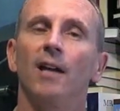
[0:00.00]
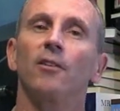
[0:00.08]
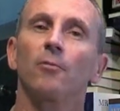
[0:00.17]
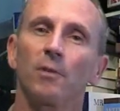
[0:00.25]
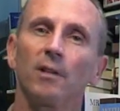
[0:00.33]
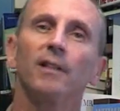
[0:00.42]

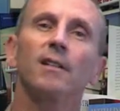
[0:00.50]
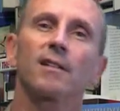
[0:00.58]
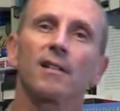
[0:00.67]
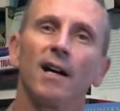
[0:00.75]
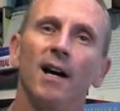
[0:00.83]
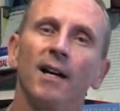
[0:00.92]
and they're really
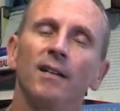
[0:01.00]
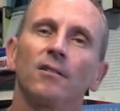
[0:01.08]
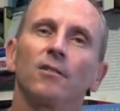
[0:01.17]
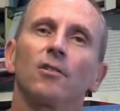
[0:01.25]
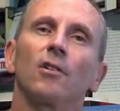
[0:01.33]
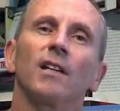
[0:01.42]

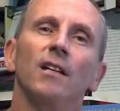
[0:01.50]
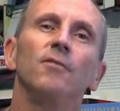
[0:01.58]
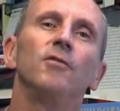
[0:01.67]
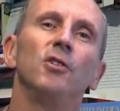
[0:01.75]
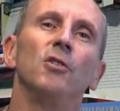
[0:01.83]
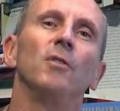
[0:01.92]
designed to
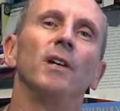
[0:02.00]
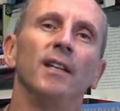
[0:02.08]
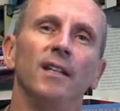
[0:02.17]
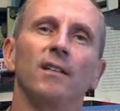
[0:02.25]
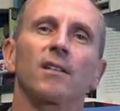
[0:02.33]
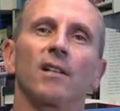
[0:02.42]
give you
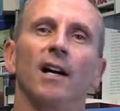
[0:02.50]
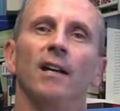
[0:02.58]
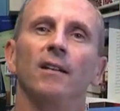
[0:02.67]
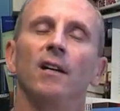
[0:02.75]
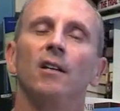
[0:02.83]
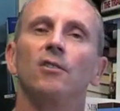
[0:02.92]
an
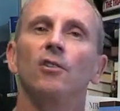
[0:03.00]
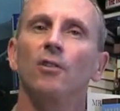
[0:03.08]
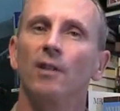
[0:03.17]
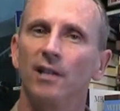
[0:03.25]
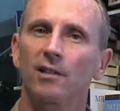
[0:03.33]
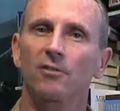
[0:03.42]
insight
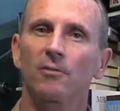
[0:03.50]
to your